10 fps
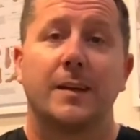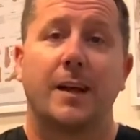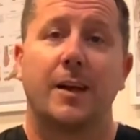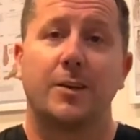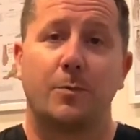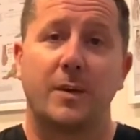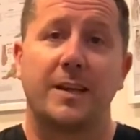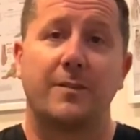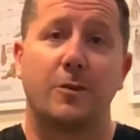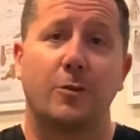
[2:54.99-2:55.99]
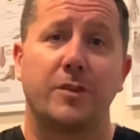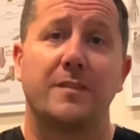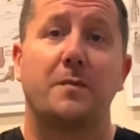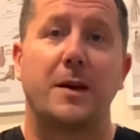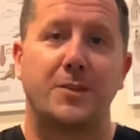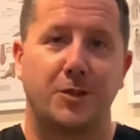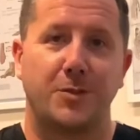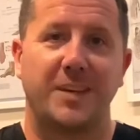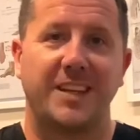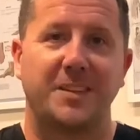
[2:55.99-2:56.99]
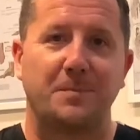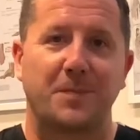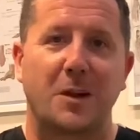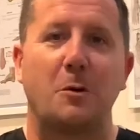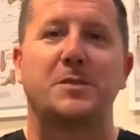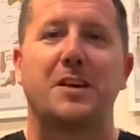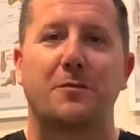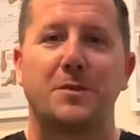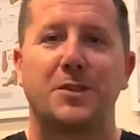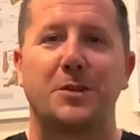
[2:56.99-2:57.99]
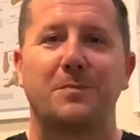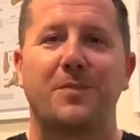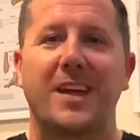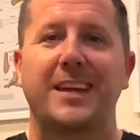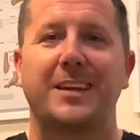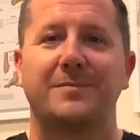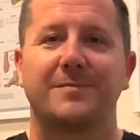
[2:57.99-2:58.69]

and we can give you all the information you need. Hope to hear from you soon. Thank you.